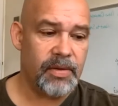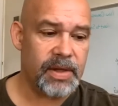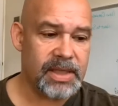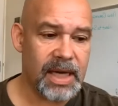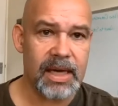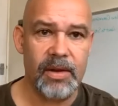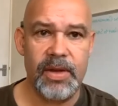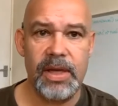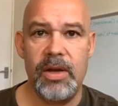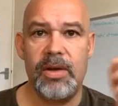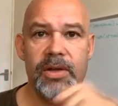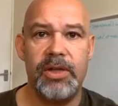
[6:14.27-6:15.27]
The second
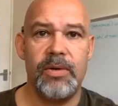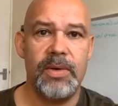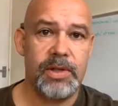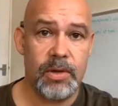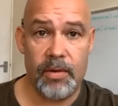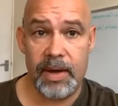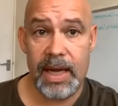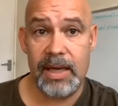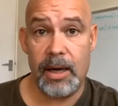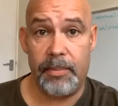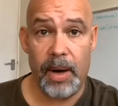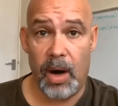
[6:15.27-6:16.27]
thing you can do is
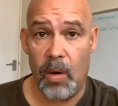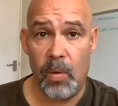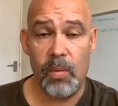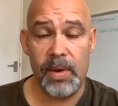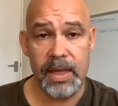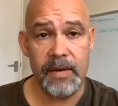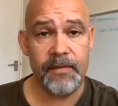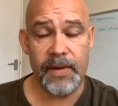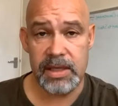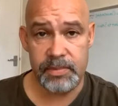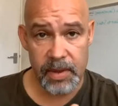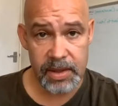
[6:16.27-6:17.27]
create a poll within
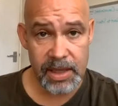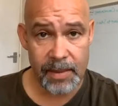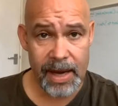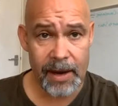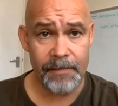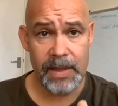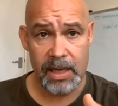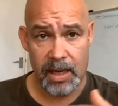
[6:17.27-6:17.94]
Facebook somehow.